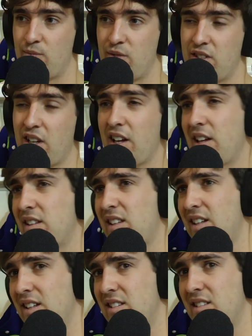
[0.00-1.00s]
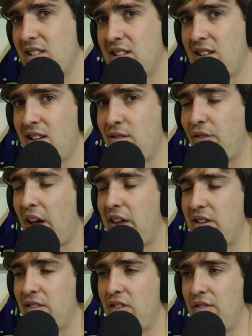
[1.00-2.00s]
So I guess there's
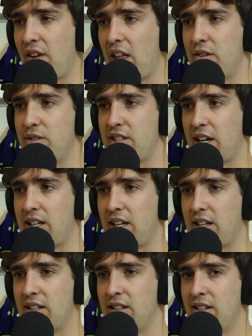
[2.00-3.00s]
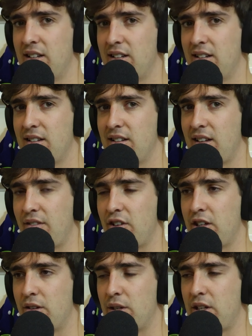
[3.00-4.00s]
definitely value in taking, if
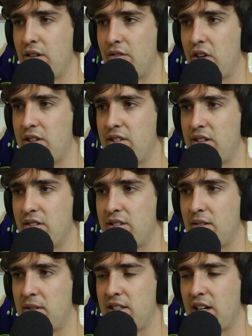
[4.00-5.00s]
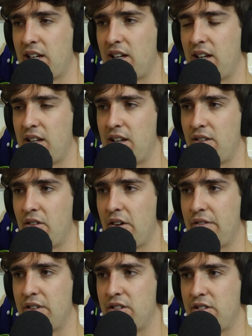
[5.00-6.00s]
you're doing university or something, taking a year
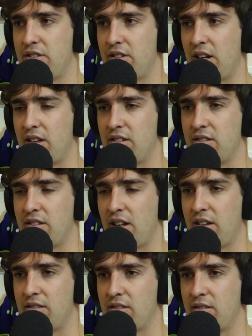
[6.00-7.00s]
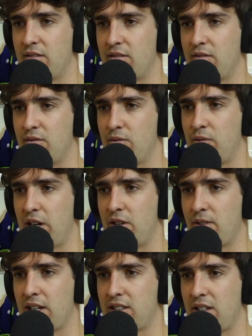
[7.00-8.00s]
off and
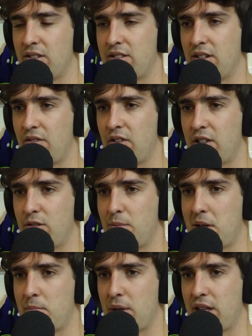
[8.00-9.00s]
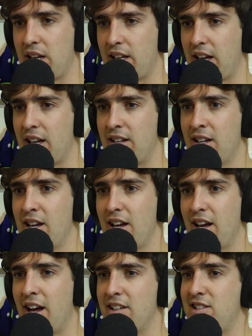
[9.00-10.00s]
redirecting yourself a little bit. But then again,
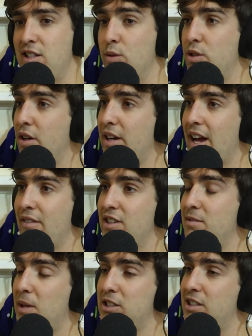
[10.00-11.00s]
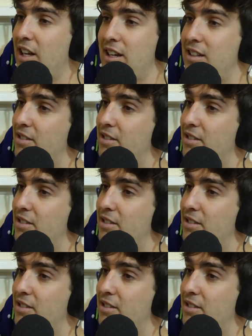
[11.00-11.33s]
I still don't have any